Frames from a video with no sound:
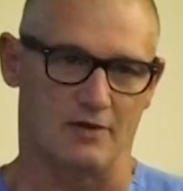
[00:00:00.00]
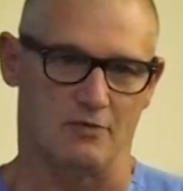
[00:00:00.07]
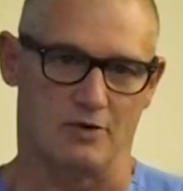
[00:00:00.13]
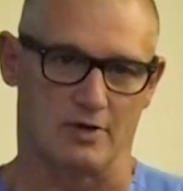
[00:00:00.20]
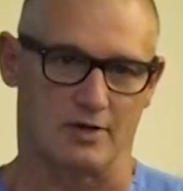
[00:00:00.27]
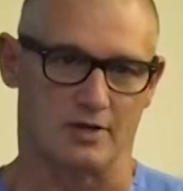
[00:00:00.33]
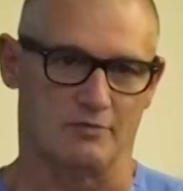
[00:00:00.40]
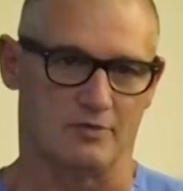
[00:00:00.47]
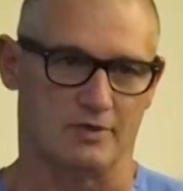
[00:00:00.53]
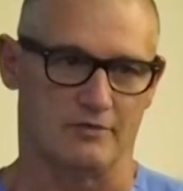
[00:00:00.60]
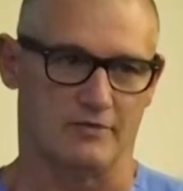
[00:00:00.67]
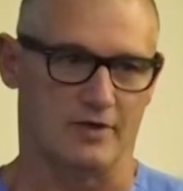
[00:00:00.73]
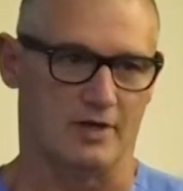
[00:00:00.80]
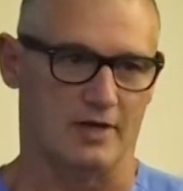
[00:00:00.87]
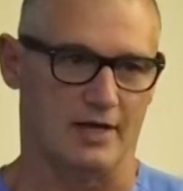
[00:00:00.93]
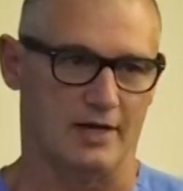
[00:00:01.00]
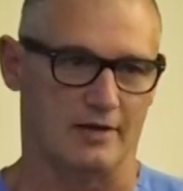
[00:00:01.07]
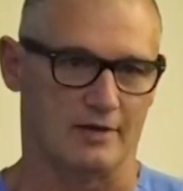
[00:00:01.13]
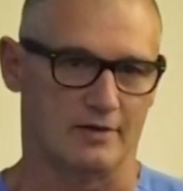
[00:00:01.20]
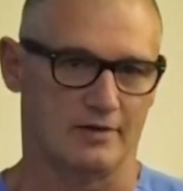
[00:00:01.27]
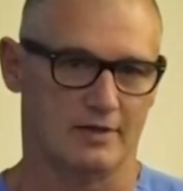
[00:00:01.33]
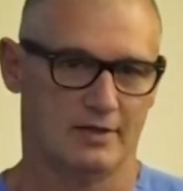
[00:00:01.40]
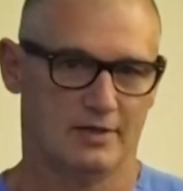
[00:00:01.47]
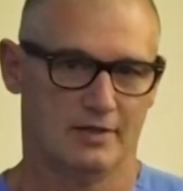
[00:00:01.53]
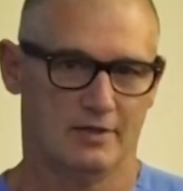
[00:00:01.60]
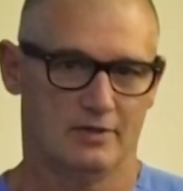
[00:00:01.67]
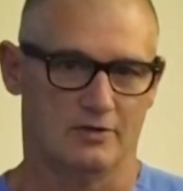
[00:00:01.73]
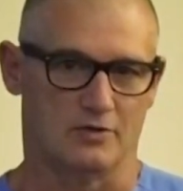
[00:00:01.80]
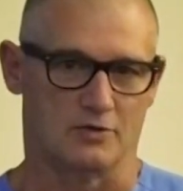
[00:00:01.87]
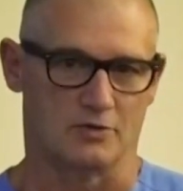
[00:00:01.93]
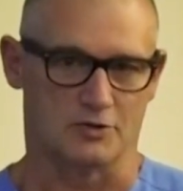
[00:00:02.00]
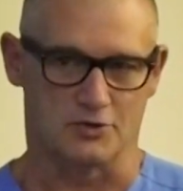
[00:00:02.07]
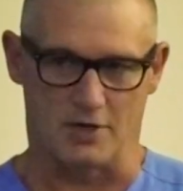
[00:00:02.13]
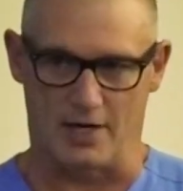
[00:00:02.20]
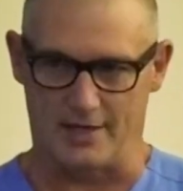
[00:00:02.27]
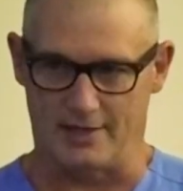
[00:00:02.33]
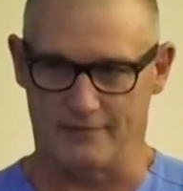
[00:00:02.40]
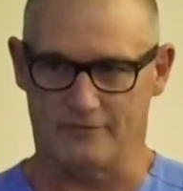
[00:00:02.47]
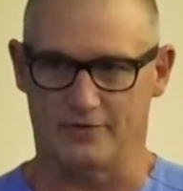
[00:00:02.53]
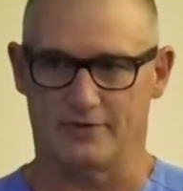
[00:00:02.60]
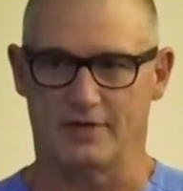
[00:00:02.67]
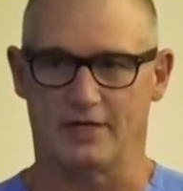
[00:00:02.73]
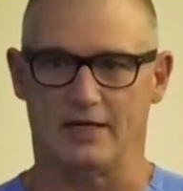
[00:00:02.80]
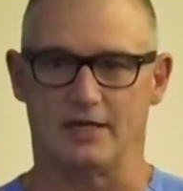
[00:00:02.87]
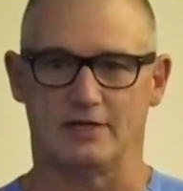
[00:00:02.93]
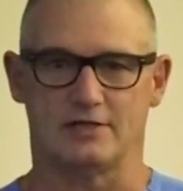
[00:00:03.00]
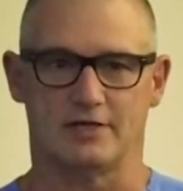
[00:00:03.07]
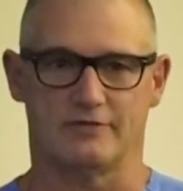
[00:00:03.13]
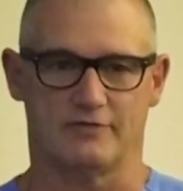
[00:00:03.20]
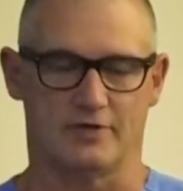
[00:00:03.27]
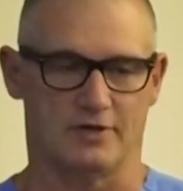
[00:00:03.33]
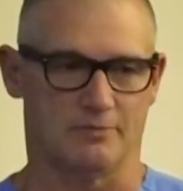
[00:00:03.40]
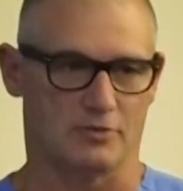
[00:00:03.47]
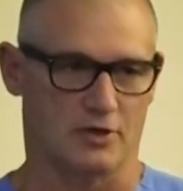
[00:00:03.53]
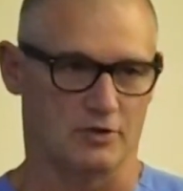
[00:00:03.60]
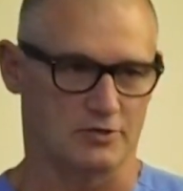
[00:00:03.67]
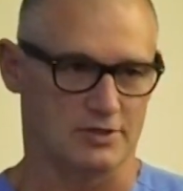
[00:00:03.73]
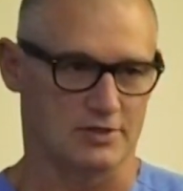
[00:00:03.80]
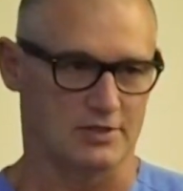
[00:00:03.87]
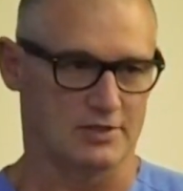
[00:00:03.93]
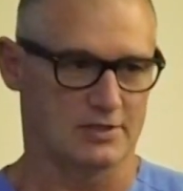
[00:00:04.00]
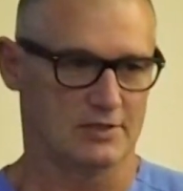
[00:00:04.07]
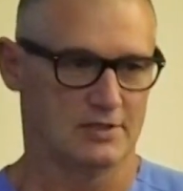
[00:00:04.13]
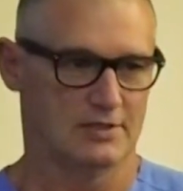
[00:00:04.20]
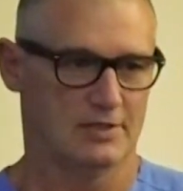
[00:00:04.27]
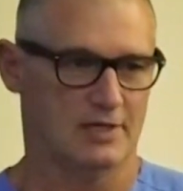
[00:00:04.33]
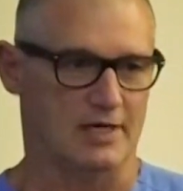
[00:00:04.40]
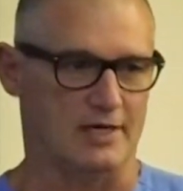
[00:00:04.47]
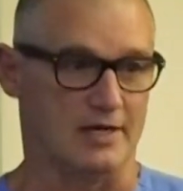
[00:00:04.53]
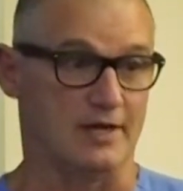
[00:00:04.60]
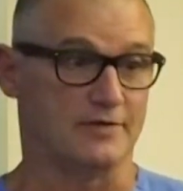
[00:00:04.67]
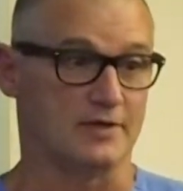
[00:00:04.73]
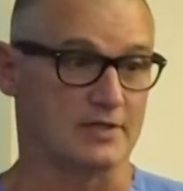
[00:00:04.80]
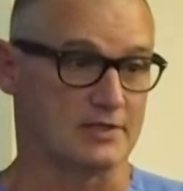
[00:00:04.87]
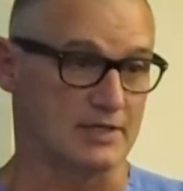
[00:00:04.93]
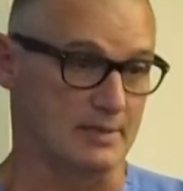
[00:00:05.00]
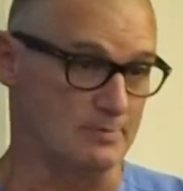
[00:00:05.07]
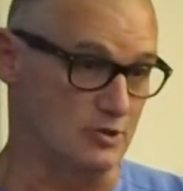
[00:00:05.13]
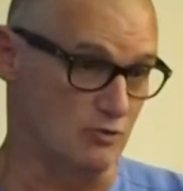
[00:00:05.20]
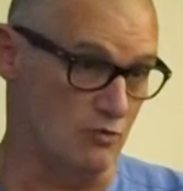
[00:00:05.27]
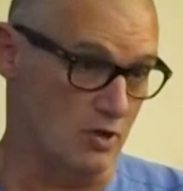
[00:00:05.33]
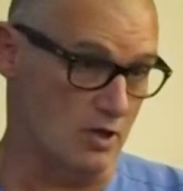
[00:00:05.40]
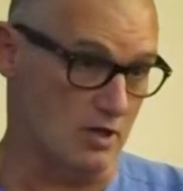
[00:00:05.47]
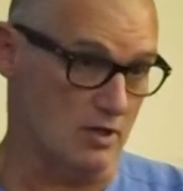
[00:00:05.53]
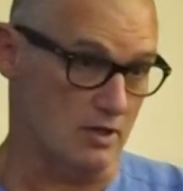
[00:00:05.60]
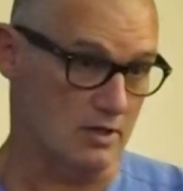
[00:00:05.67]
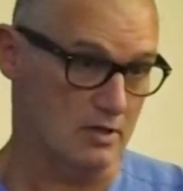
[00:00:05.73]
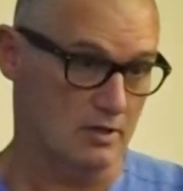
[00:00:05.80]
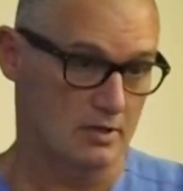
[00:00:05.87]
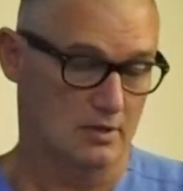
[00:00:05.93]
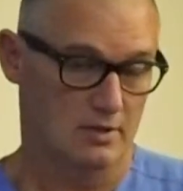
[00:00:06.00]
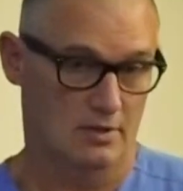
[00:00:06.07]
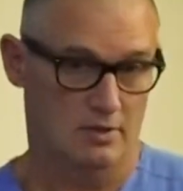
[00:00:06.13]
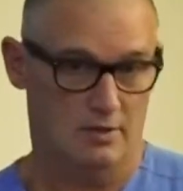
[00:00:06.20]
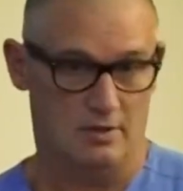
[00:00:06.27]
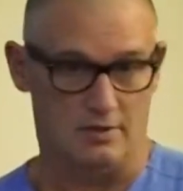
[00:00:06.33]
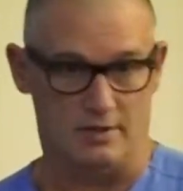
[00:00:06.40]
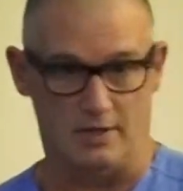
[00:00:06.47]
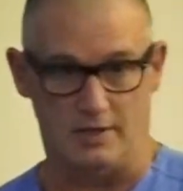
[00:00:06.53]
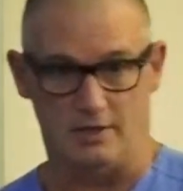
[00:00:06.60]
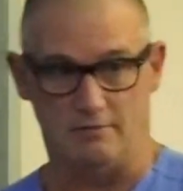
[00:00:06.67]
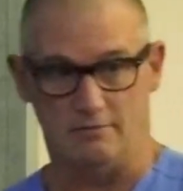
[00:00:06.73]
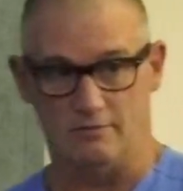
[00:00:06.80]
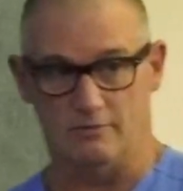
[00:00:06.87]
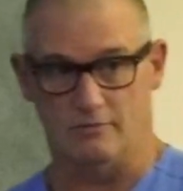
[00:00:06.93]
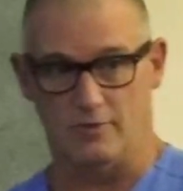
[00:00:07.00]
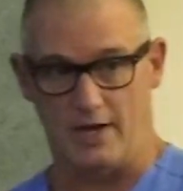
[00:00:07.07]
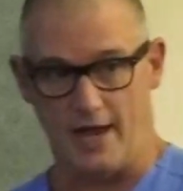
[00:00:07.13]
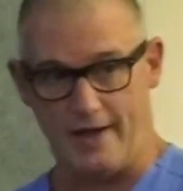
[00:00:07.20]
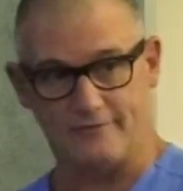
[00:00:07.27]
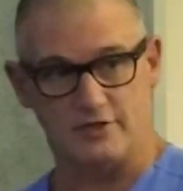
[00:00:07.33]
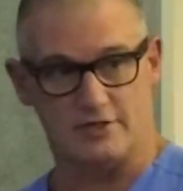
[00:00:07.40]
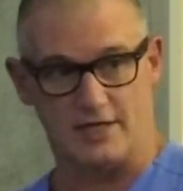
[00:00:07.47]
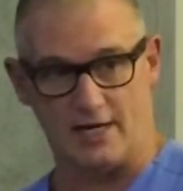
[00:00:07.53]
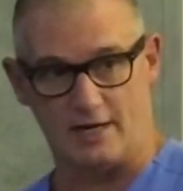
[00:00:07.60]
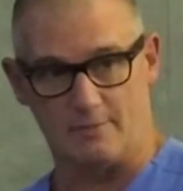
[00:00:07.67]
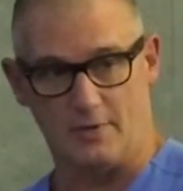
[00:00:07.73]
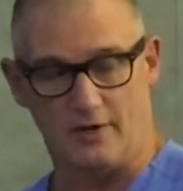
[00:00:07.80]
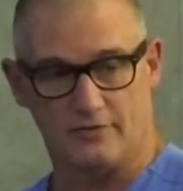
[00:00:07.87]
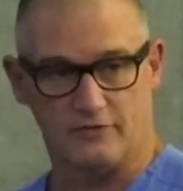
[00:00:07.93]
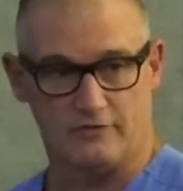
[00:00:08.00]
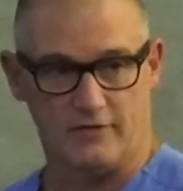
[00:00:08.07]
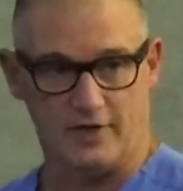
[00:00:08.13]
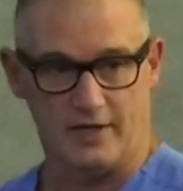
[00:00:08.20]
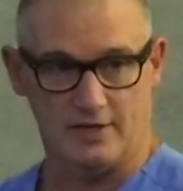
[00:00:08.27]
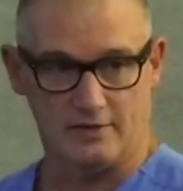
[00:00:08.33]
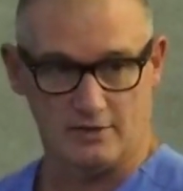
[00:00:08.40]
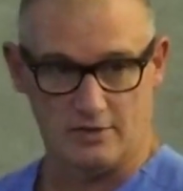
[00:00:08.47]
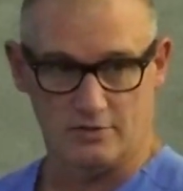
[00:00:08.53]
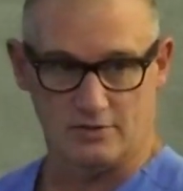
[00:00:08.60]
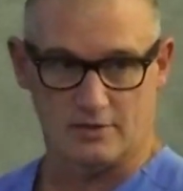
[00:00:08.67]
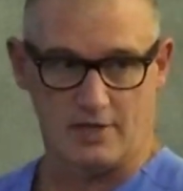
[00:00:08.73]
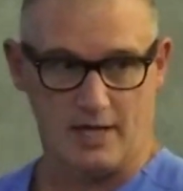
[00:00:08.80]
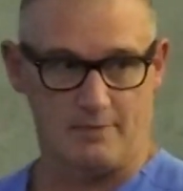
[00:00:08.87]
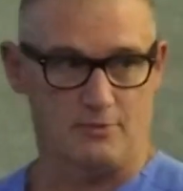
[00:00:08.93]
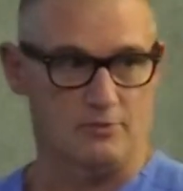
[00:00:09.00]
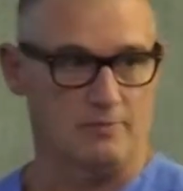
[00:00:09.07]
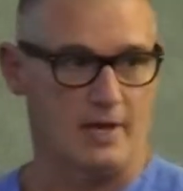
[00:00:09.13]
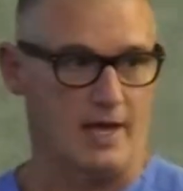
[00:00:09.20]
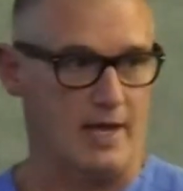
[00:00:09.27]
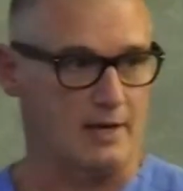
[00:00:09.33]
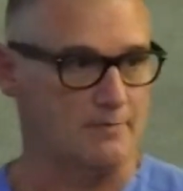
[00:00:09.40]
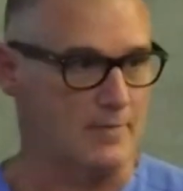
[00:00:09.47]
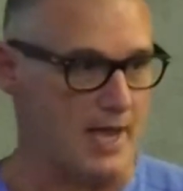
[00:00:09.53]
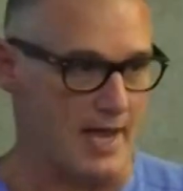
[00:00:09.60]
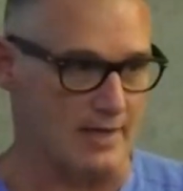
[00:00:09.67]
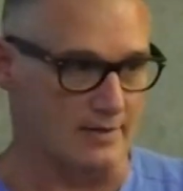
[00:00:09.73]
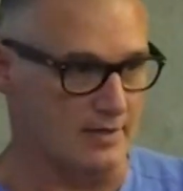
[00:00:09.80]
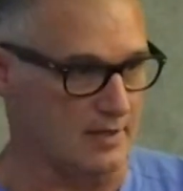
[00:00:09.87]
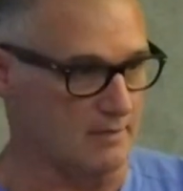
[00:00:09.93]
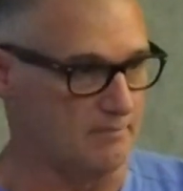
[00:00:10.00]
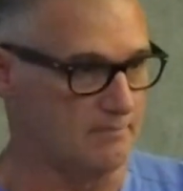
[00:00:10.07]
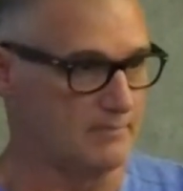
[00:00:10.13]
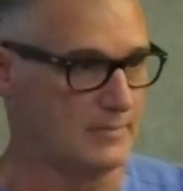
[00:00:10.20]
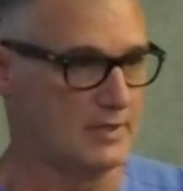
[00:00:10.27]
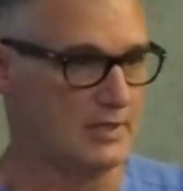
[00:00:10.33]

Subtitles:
working with a ventilator, or we're trying different things, different approaches, and nothing seems to work, then we have to take them off the vent, use an ambu bag, bag them,